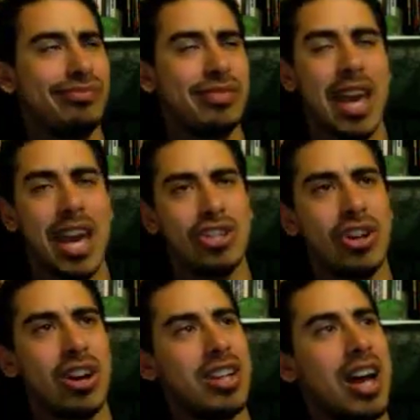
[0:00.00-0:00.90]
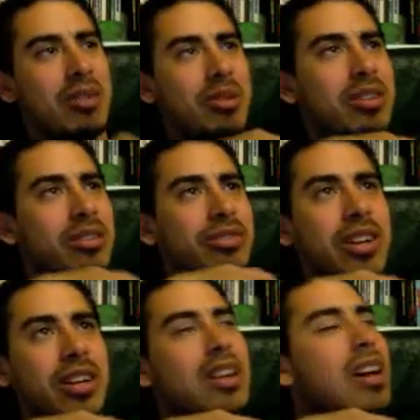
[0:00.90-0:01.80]
HR time or whatever the
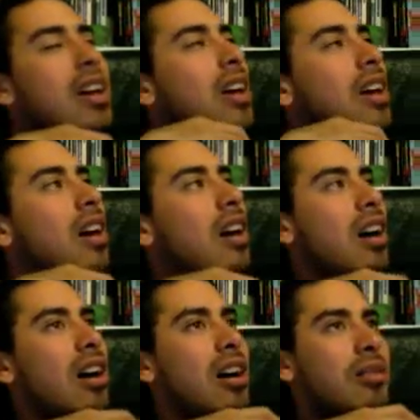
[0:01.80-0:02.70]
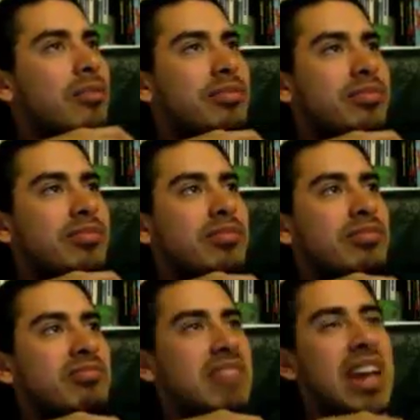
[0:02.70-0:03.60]
fuck. Um,
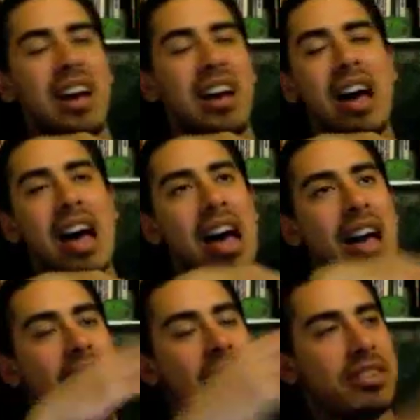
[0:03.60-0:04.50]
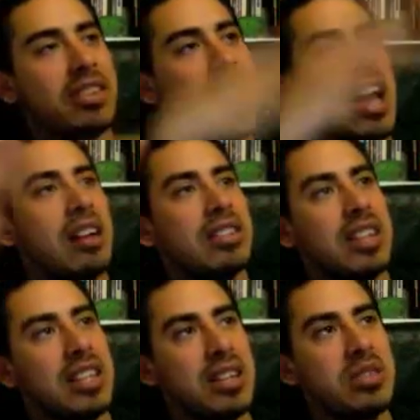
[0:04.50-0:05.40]
yeah, I, I after that I was
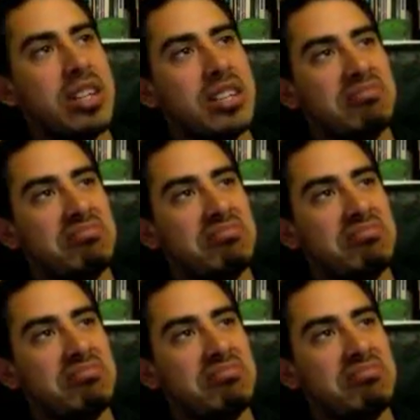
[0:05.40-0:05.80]
like, you know what?